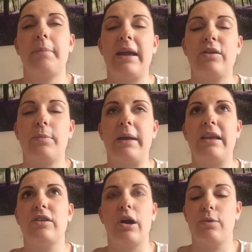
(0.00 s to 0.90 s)
may not
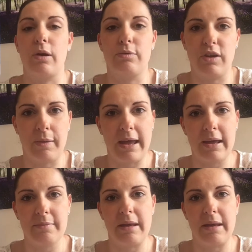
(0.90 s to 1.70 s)
be no, don't do it.